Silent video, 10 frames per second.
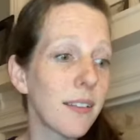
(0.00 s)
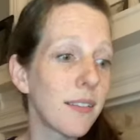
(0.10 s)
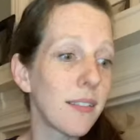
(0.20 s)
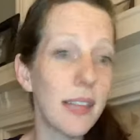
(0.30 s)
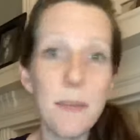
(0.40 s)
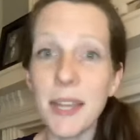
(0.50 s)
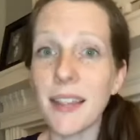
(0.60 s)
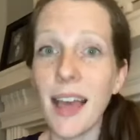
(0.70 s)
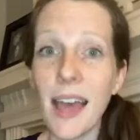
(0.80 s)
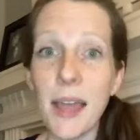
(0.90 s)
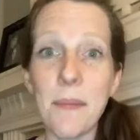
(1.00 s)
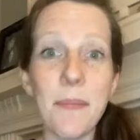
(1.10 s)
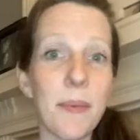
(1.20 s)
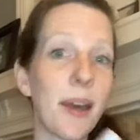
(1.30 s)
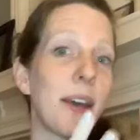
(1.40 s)
lemon
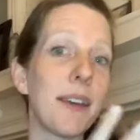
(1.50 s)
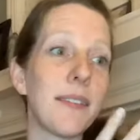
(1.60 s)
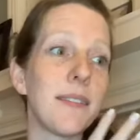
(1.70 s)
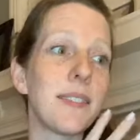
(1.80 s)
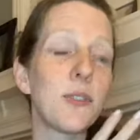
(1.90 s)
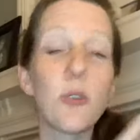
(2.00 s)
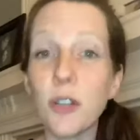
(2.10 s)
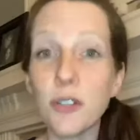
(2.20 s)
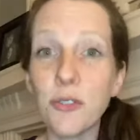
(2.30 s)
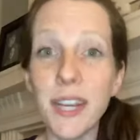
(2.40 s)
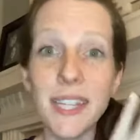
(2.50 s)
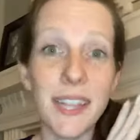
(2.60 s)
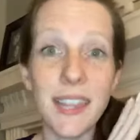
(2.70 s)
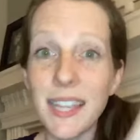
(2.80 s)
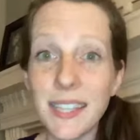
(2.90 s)
lime sort of drinks
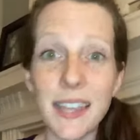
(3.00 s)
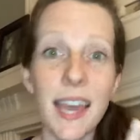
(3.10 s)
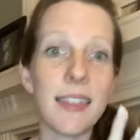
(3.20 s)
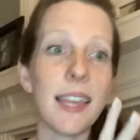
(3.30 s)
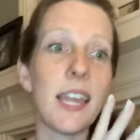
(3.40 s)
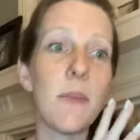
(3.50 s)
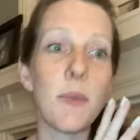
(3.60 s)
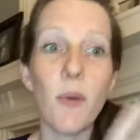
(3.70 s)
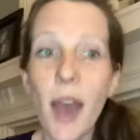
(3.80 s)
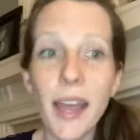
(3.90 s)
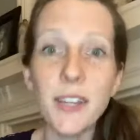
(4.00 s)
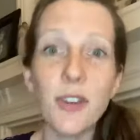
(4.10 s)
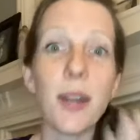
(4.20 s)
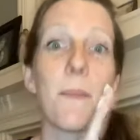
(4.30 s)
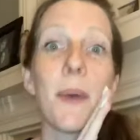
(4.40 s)
and things like that that keep you
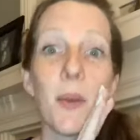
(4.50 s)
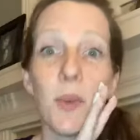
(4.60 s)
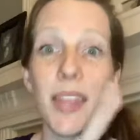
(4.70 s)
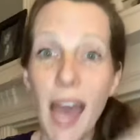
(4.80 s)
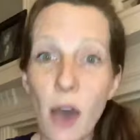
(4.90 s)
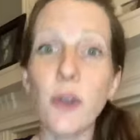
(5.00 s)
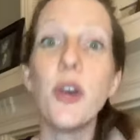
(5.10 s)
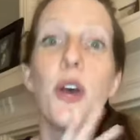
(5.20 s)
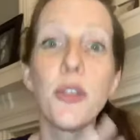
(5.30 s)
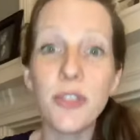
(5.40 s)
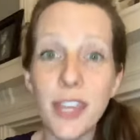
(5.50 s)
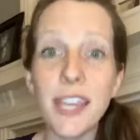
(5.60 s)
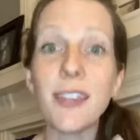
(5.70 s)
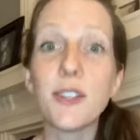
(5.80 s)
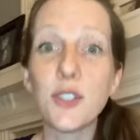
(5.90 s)
hydrated but without
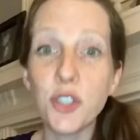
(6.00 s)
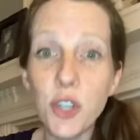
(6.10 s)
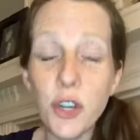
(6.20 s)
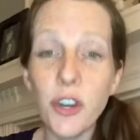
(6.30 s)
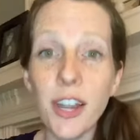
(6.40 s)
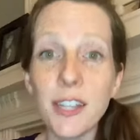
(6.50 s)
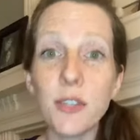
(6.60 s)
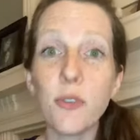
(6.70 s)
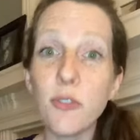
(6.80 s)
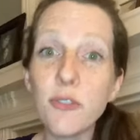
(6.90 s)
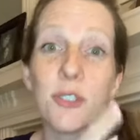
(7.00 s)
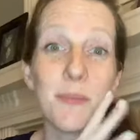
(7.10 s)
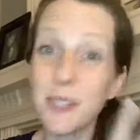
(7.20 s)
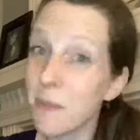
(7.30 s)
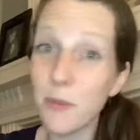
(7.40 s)
the sugar. And so those are some
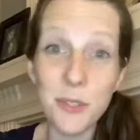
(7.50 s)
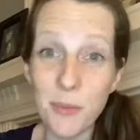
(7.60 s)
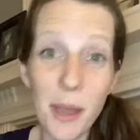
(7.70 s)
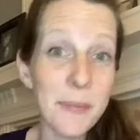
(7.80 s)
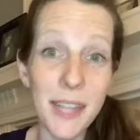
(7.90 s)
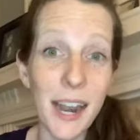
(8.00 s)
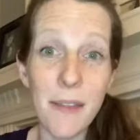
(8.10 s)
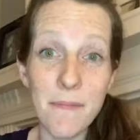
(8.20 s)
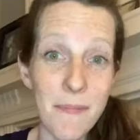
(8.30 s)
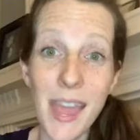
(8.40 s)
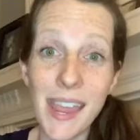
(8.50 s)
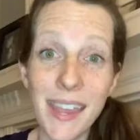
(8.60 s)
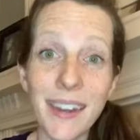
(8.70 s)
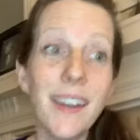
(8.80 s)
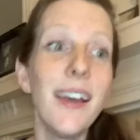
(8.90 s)
simple swaps that I've
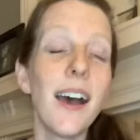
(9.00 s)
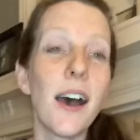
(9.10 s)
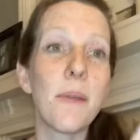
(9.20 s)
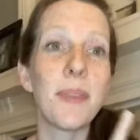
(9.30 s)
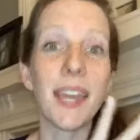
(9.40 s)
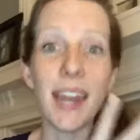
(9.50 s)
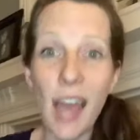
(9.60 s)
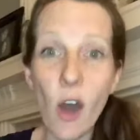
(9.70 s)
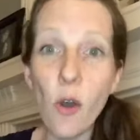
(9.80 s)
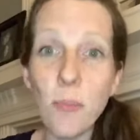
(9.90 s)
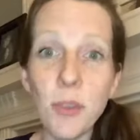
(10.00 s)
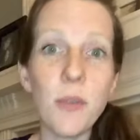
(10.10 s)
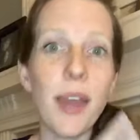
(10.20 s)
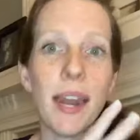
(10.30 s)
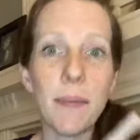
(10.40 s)
made that can help
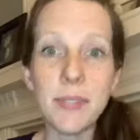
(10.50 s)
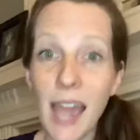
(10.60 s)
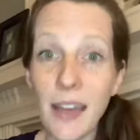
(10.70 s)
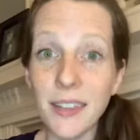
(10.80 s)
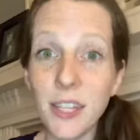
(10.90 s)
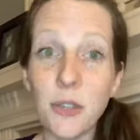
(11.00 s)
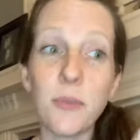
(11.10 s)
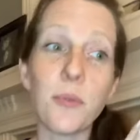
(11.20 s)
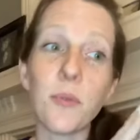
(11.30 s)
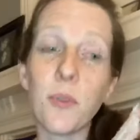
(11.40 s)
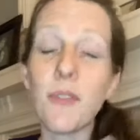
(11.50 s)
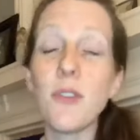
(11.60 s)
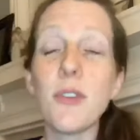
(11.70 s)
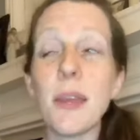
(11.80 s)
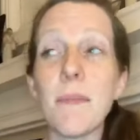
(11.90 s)
you. And I'm telling you, if
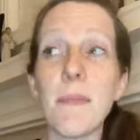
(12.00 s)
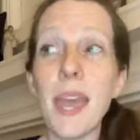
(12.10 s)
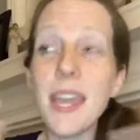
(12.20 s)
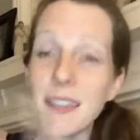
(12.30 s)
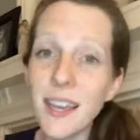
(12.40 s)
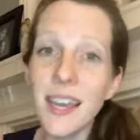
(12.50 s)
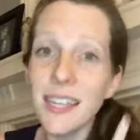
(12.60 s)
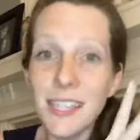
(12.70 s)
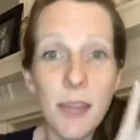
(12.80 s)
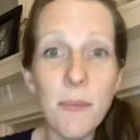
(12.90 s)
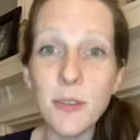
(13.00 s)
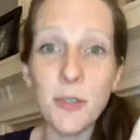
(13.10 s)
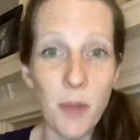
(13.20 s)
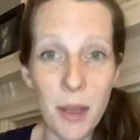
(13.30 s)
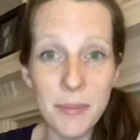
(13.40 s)
you can make simple
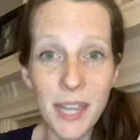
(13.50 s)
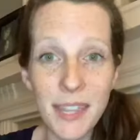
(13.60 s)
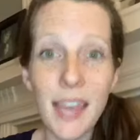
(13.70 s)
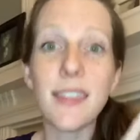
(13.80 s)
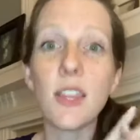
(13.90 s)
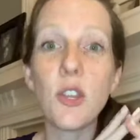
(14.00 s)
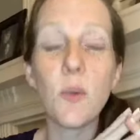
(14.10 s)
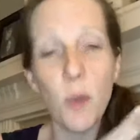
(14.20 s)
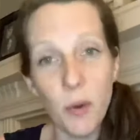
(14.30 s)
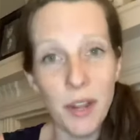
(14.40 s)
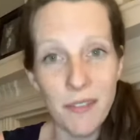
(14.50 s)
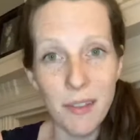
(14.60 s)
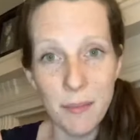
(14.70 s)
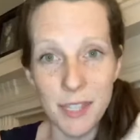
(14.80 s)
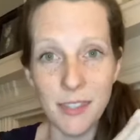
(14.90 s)
swaps like that, then you won't
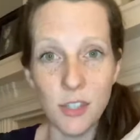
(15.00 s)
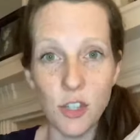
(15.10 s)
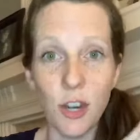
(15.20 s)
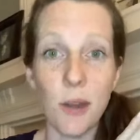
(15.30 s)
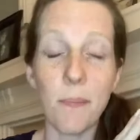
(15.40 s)
even miss the sugar.